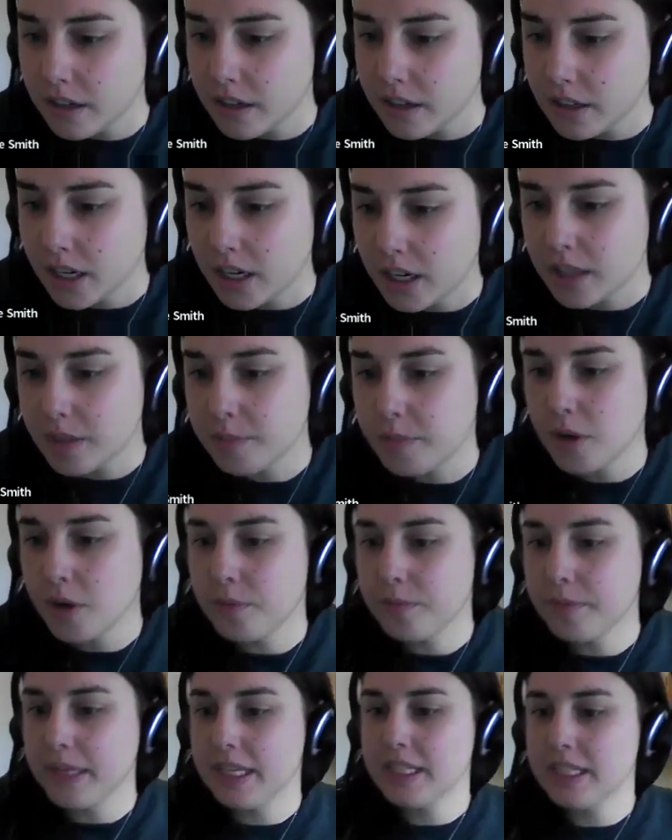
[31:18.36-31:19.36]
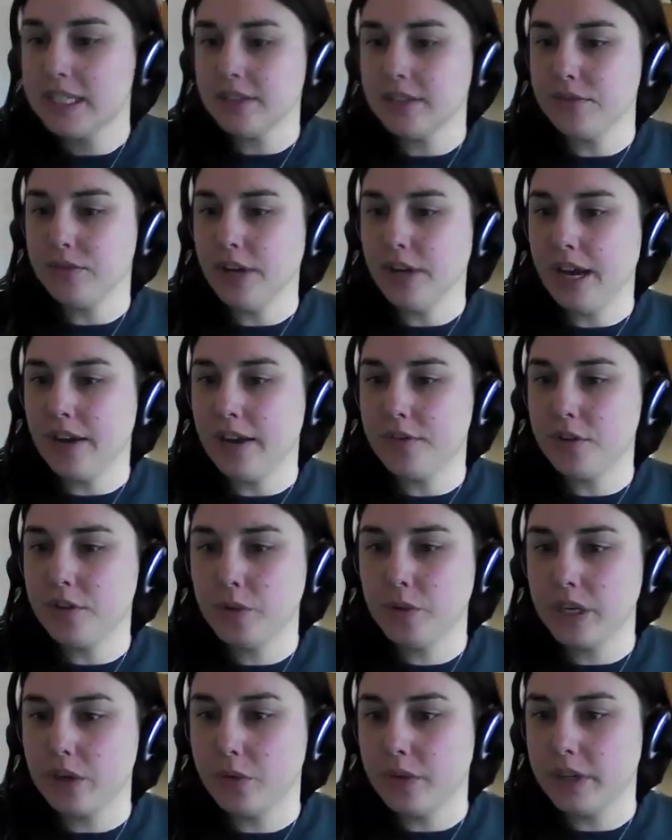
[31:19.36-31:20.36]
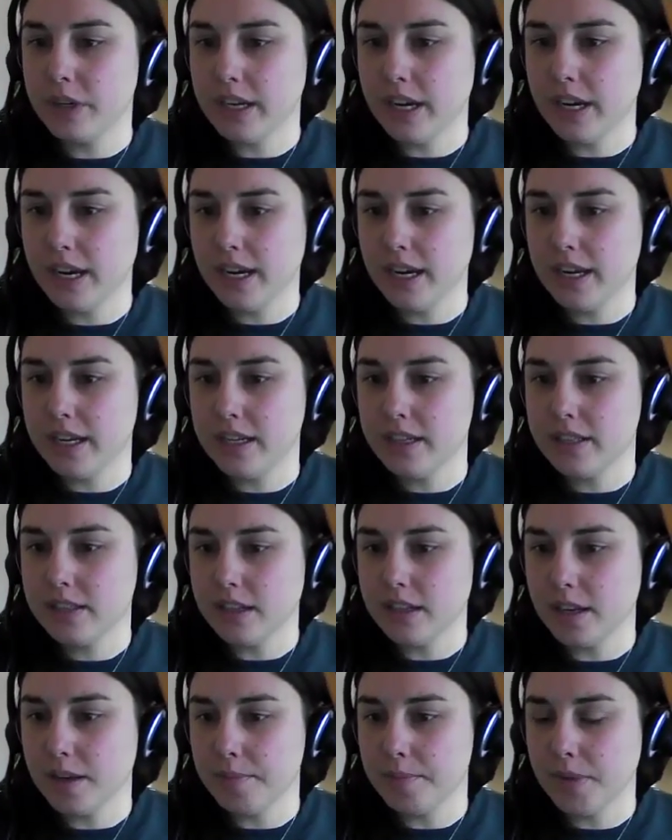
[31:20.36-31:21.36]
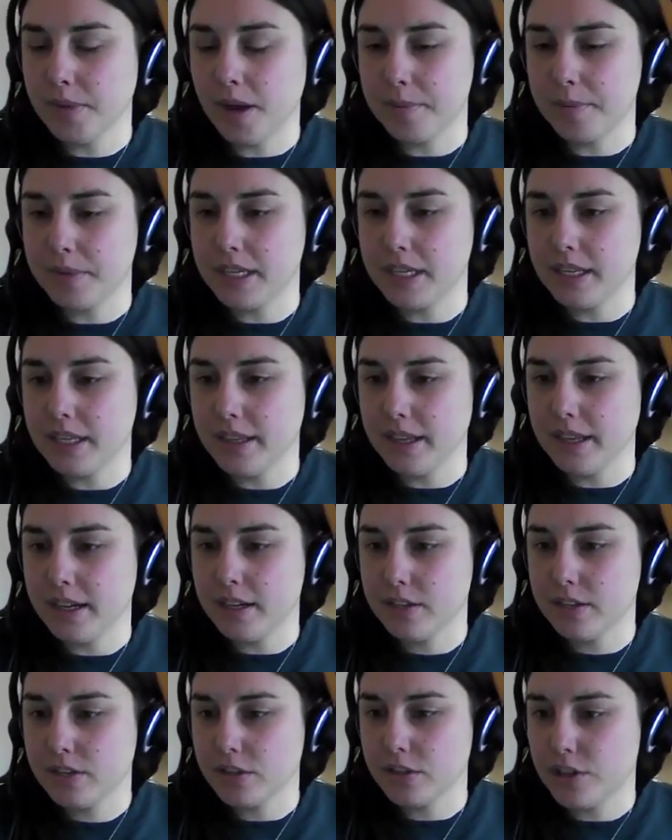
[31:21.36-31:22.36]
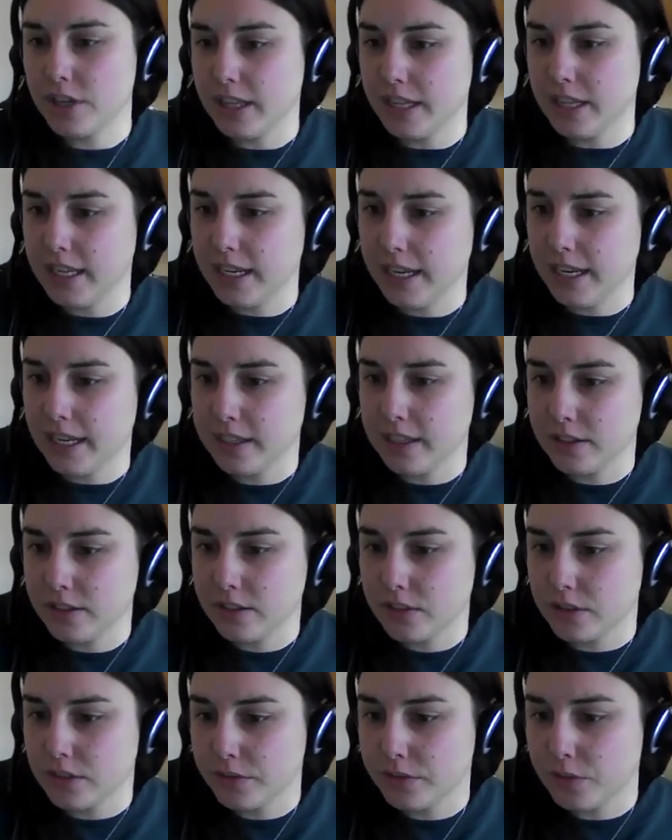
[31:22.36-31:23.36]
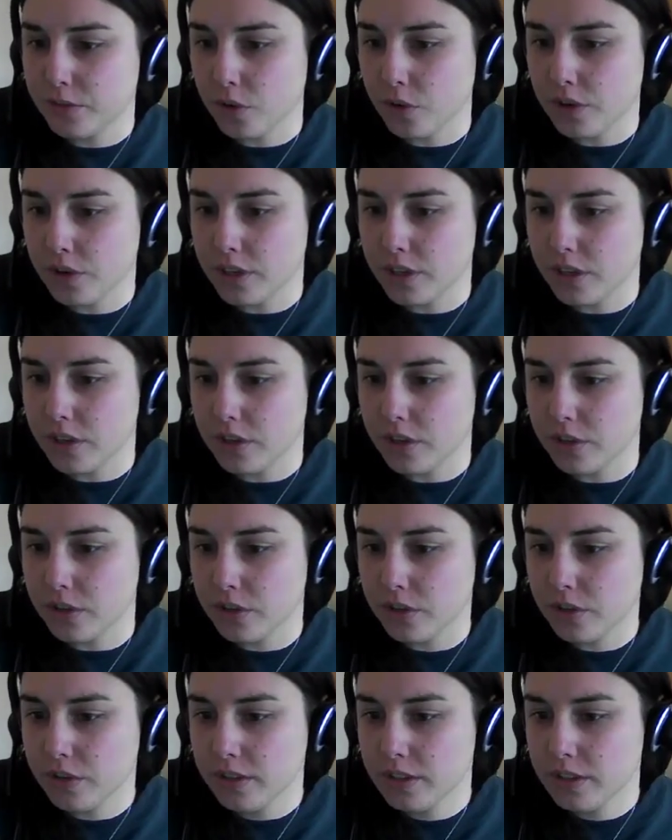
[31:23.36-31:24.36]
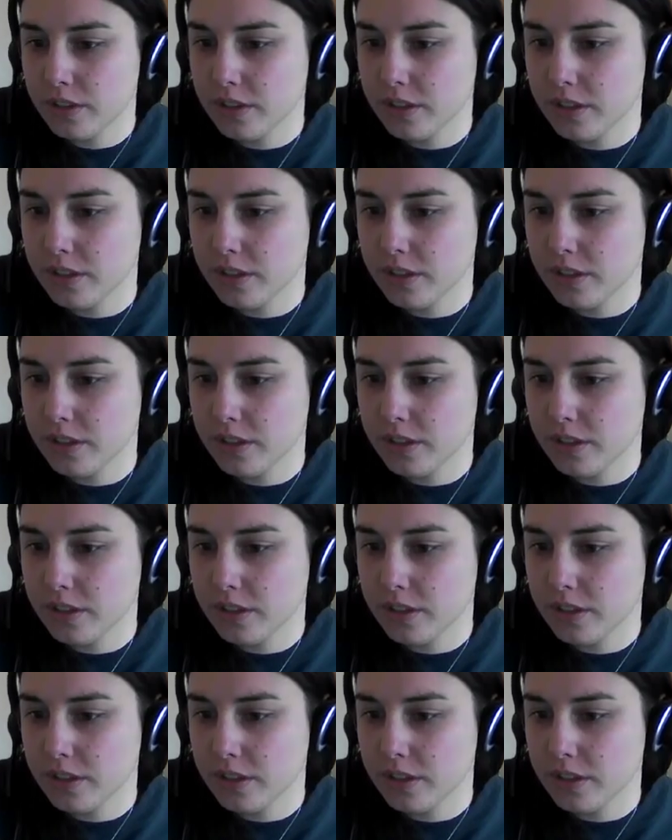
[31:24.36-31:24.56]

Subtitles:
None in the moment. If you have a quick one, guys, pop it in there so Caeli can answer for you.